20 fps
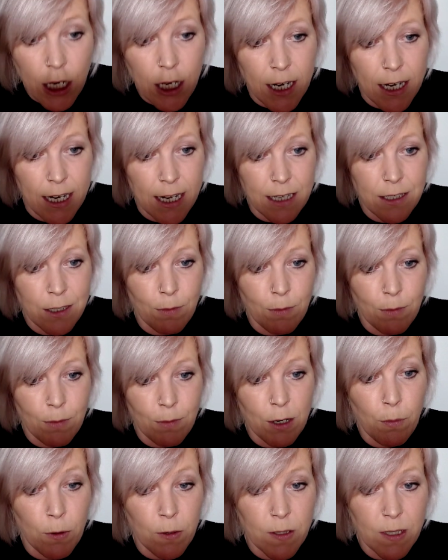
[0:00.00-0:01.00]
You need someone
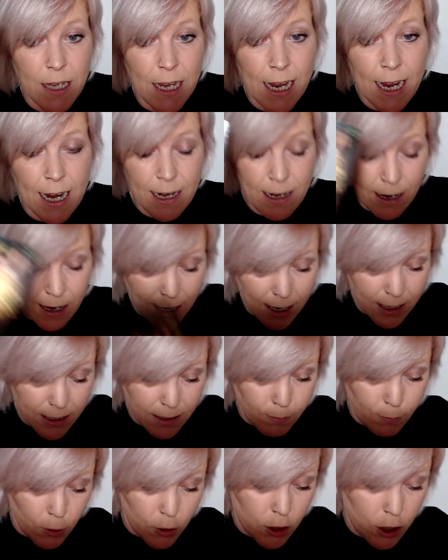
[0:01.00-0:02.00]
who puts it in
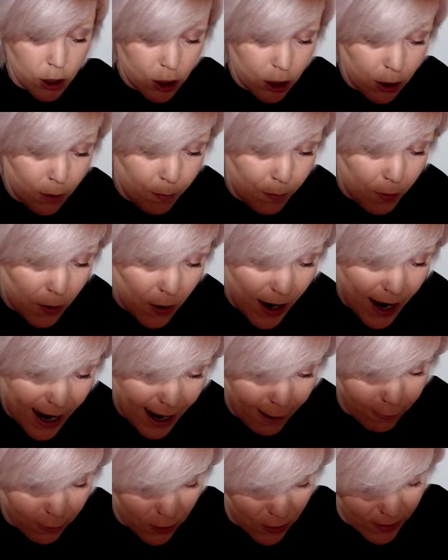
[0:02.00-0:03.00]
as much as you put
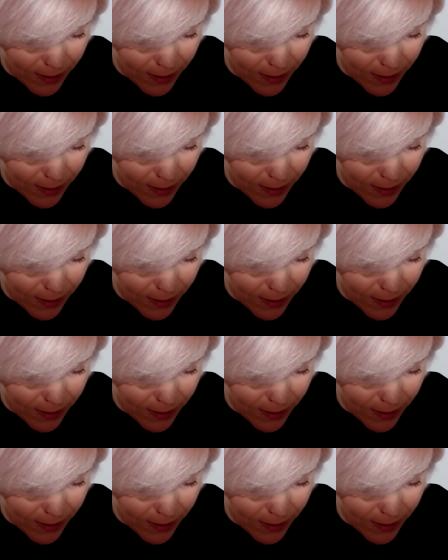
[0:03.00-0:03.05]
out.